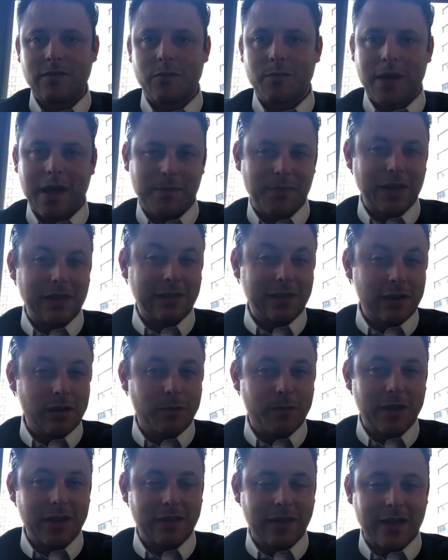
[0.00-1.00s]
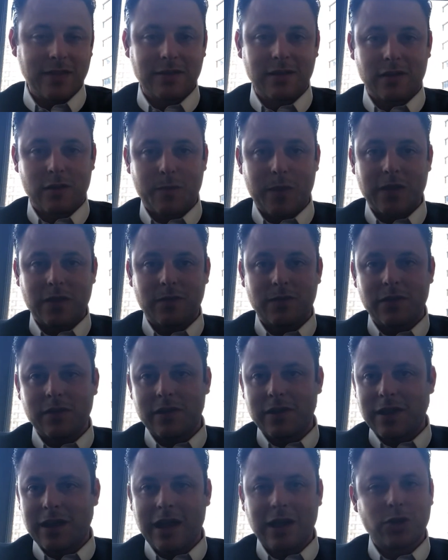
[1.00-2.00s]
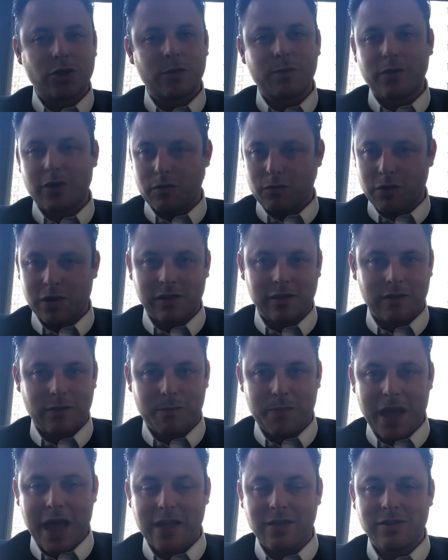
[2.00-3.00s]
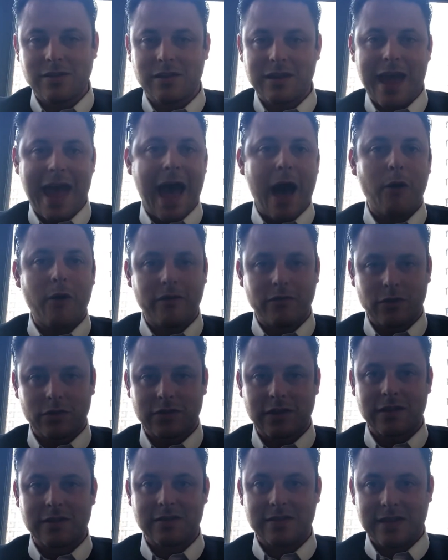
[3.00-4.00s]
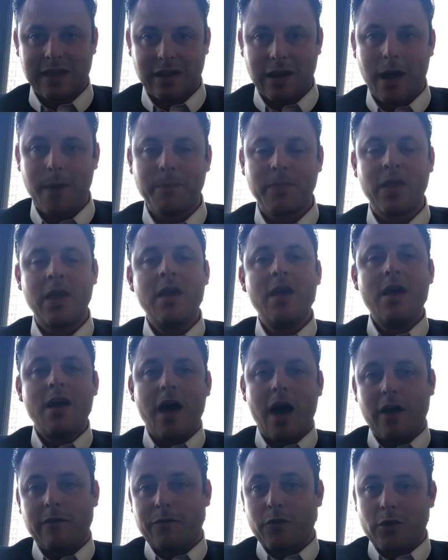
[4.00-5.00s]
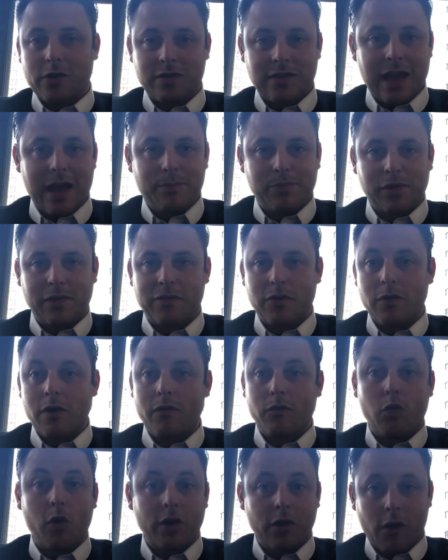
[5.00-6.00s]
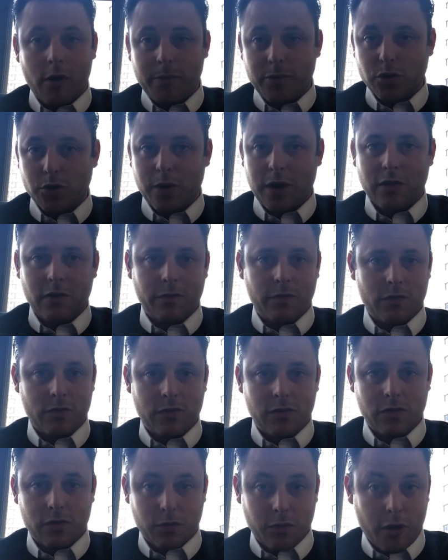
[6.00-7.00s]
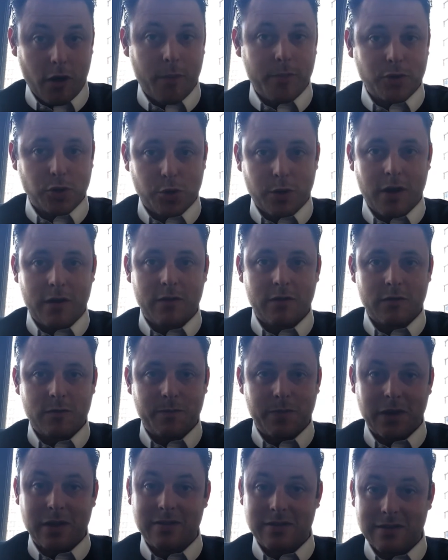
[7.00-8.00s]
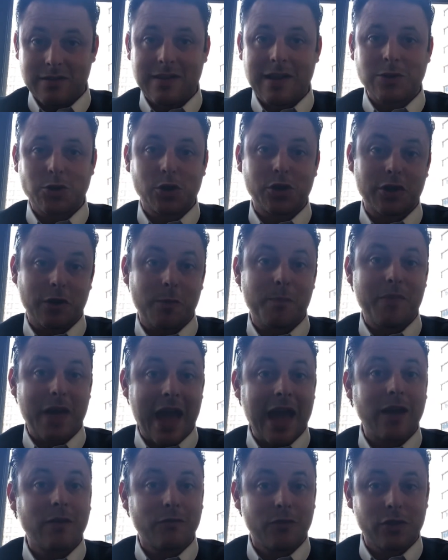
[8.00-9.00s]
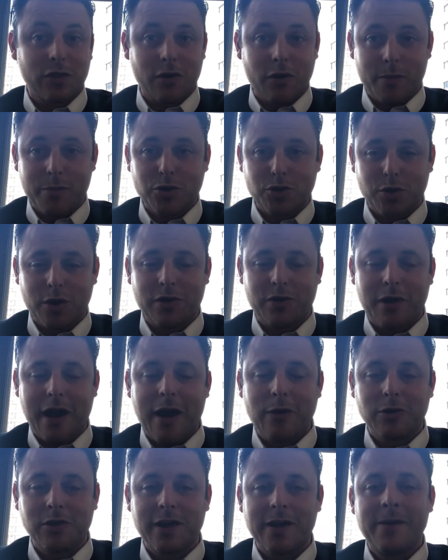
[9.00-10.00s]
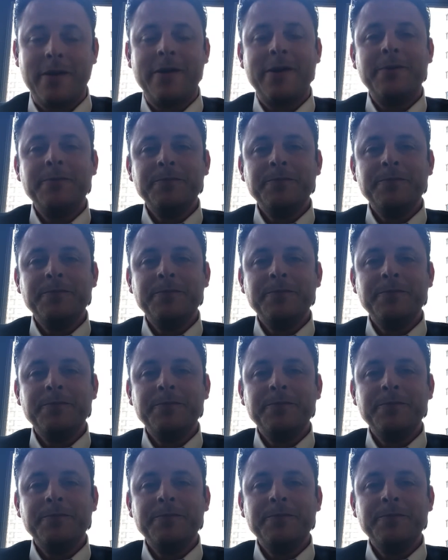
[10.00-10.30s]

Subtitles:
It might be a little bit less expensive than litigation, but it really depends on how everything's set up. For example, if you have 1 arbitrator versus 3 arbitrators, because essentially you're paying for that arbitrator hourly.